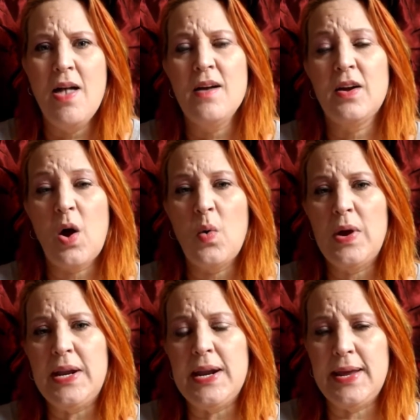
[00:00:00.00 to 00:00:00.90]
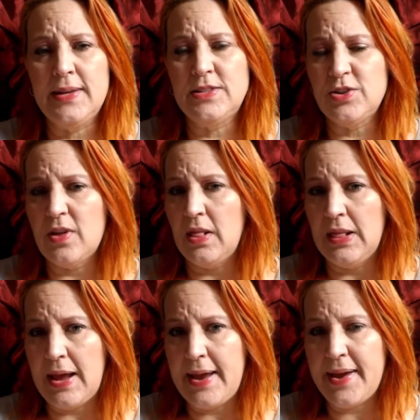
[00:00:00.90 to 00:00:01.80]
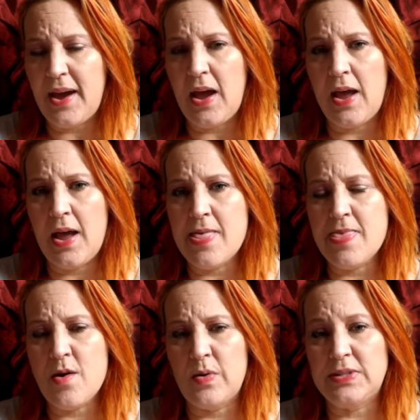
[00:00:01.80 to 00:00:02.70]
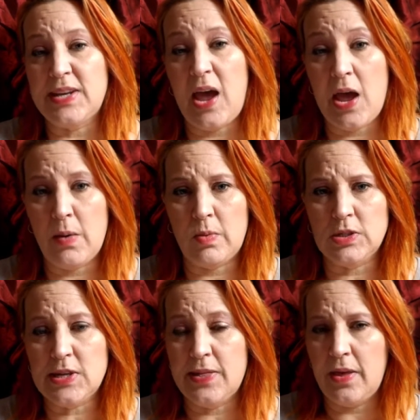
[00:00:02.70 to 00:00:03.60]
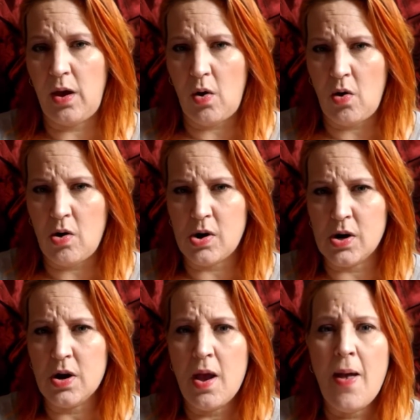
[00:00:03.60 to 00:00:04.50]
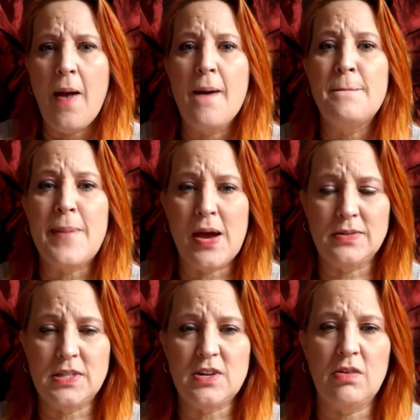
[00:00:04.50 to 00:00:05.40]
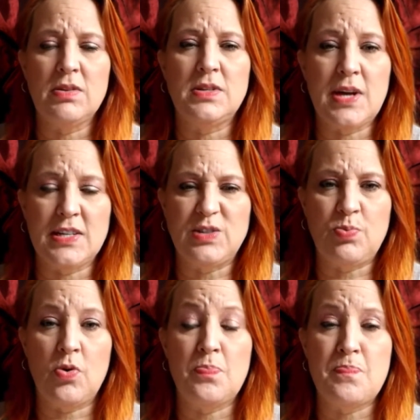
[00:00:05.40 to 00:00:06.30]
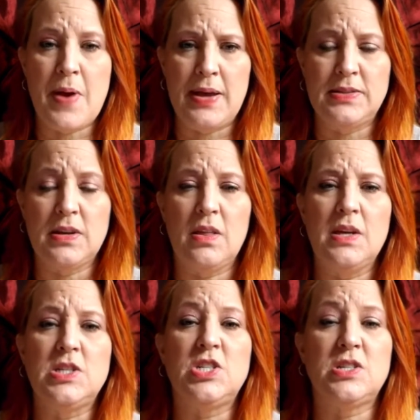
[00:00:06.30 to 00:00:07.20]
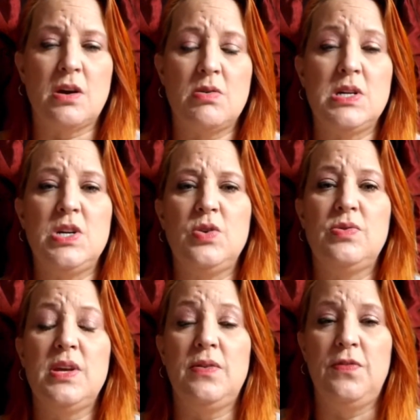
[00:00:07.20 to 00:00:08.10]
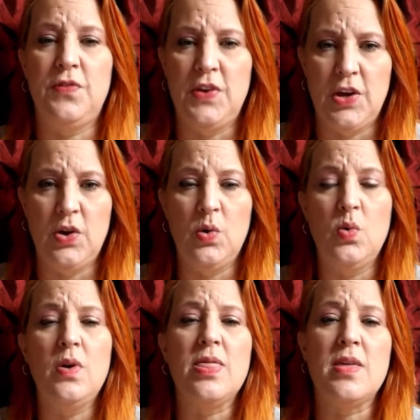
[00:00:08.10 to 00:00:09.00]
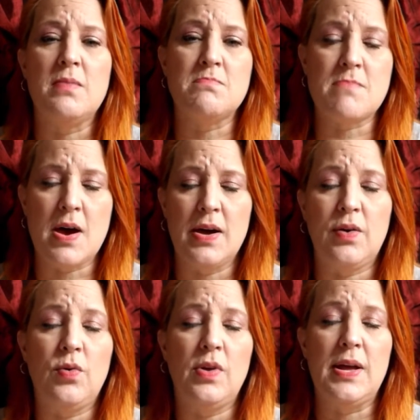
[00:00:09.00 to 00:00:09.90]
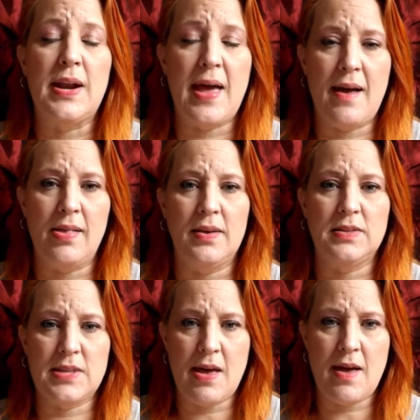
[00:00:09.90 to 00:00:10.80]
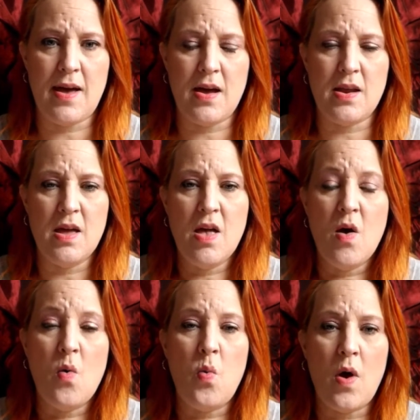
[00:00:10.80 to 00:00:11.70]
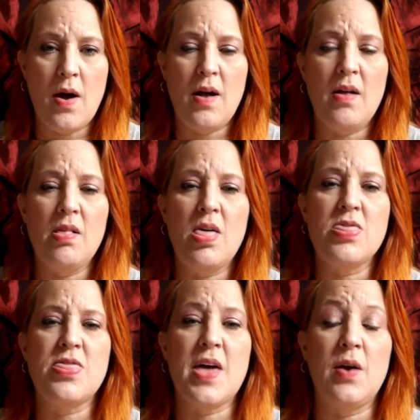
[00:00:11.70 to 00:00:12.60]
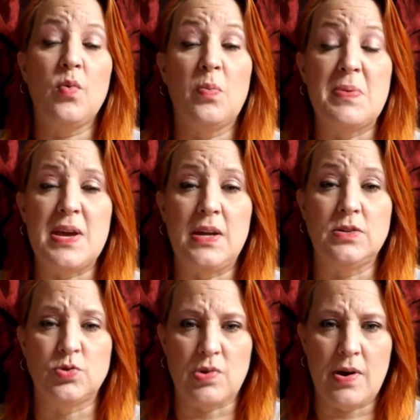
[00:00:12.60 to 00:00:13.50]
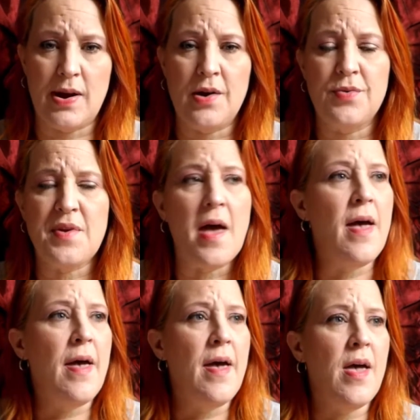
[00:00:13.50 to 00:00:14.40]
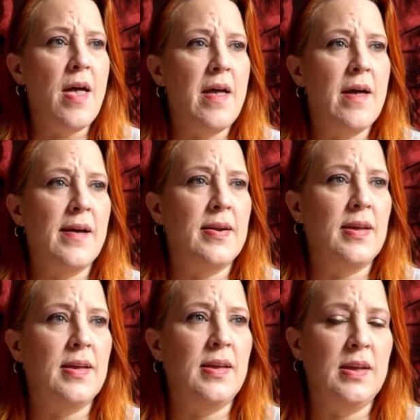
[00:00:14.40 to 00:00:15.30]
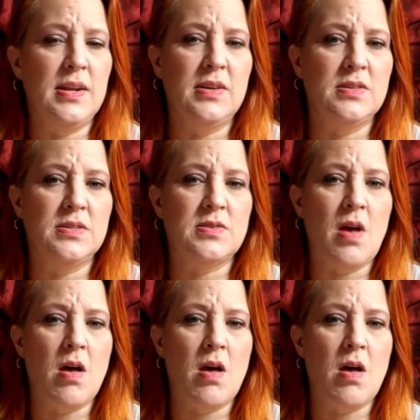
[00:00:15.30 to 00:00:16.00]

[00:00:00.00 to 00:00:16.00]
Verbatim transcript: going into the lake and there was cameras in the car mounted on the dashboard, basically showing you the view that Michael and Alex had while they were being drowned. And it is